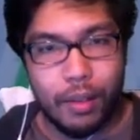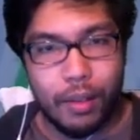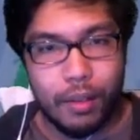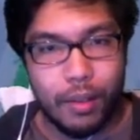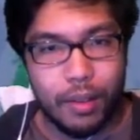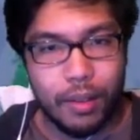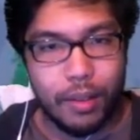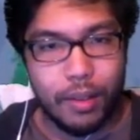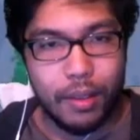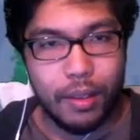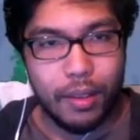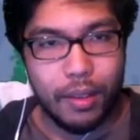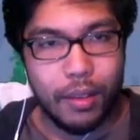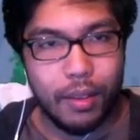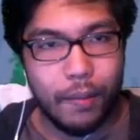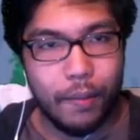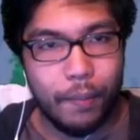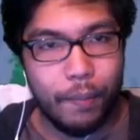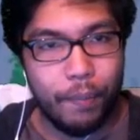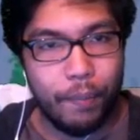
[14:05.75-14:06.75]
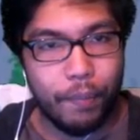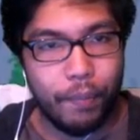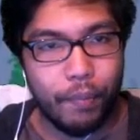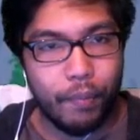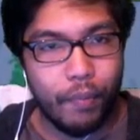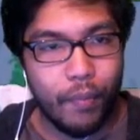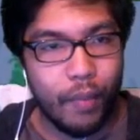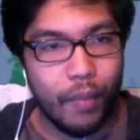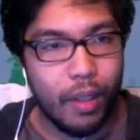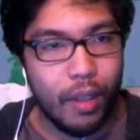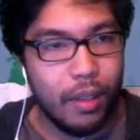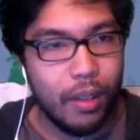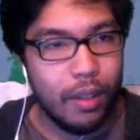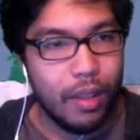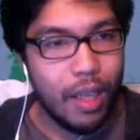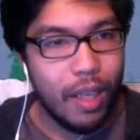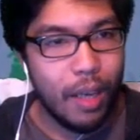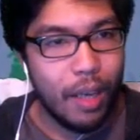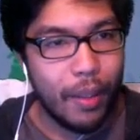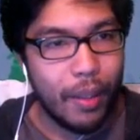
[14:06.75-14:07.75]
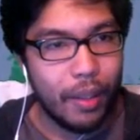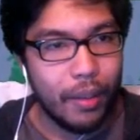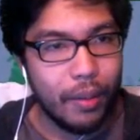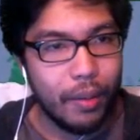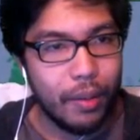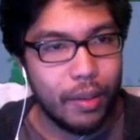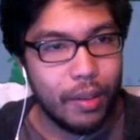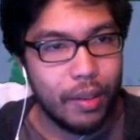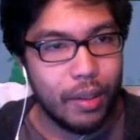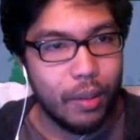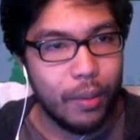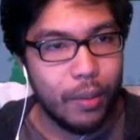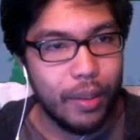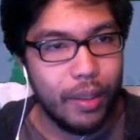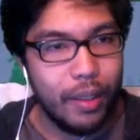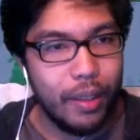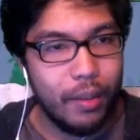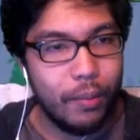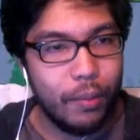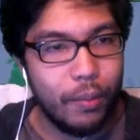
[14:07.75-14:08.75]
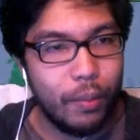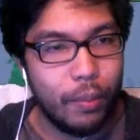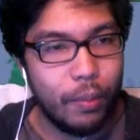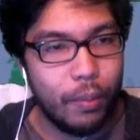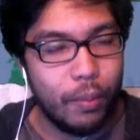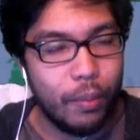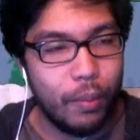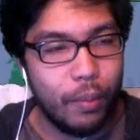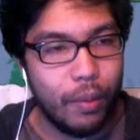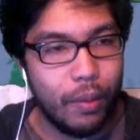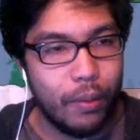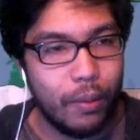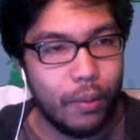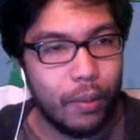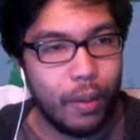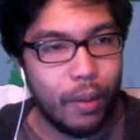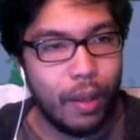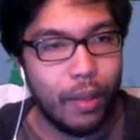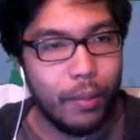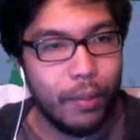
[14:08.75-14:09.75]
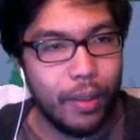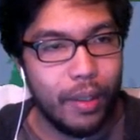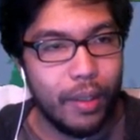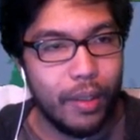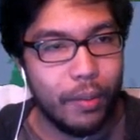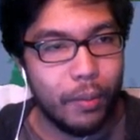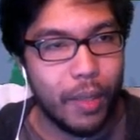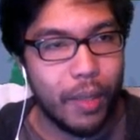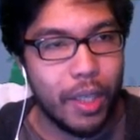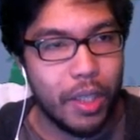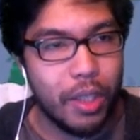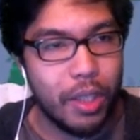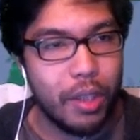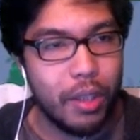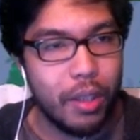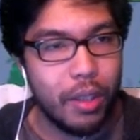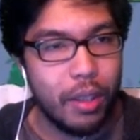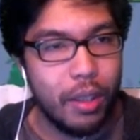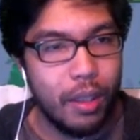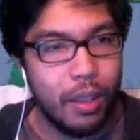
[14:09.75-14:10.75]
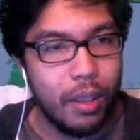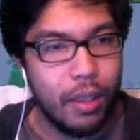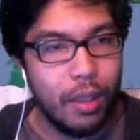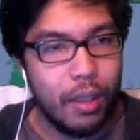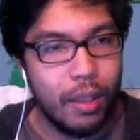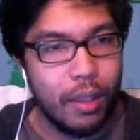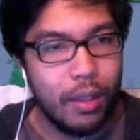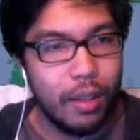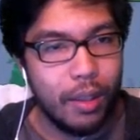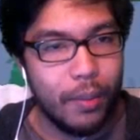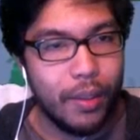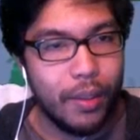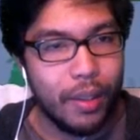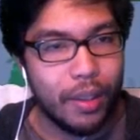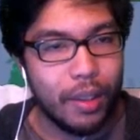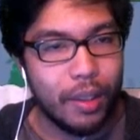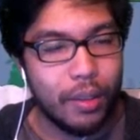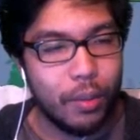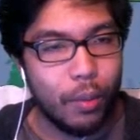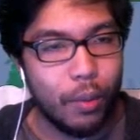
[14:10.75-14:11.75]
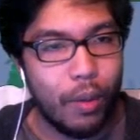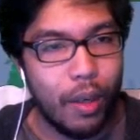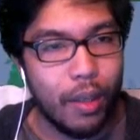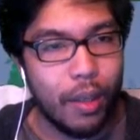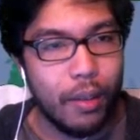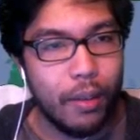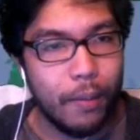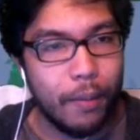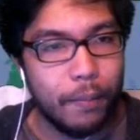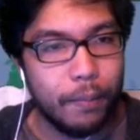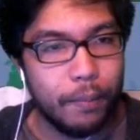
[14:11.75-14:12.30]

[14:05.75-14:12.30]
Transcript: Let's see. How am I gonna do this? So we need one right. We need a wrench. Then we need tons of wire.